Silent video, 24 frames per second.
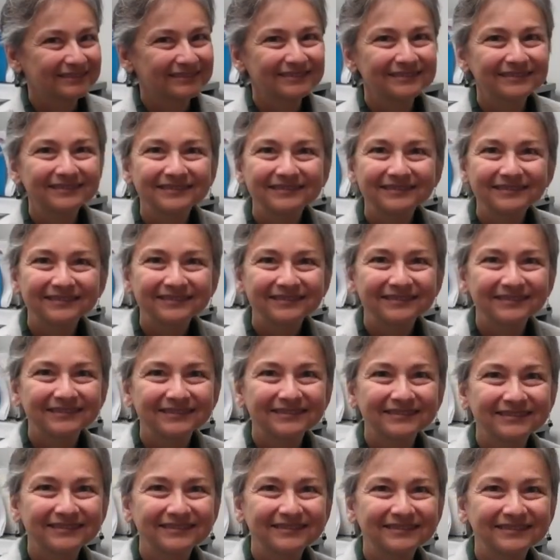
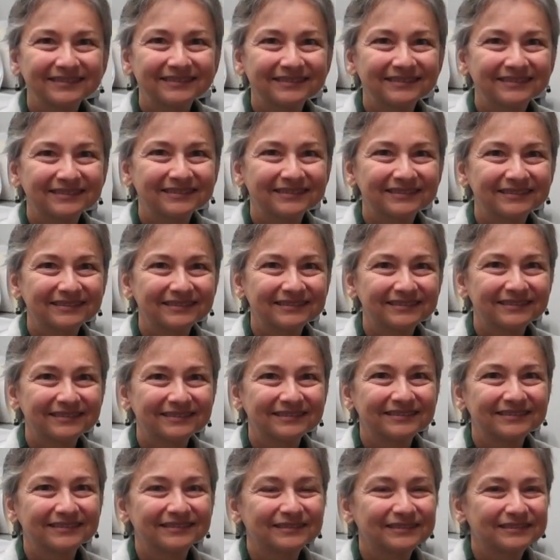
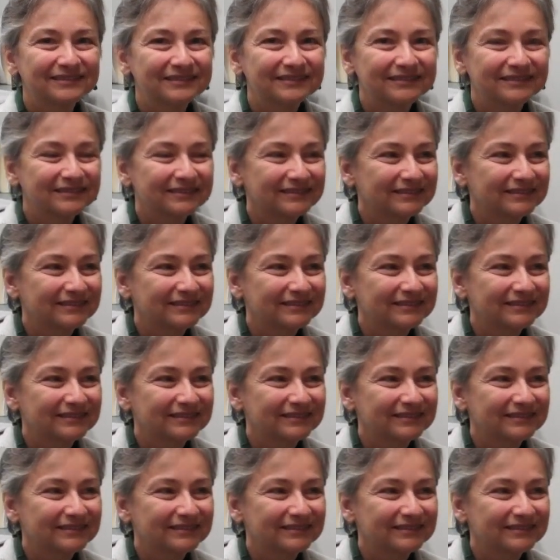The person shown says nothing.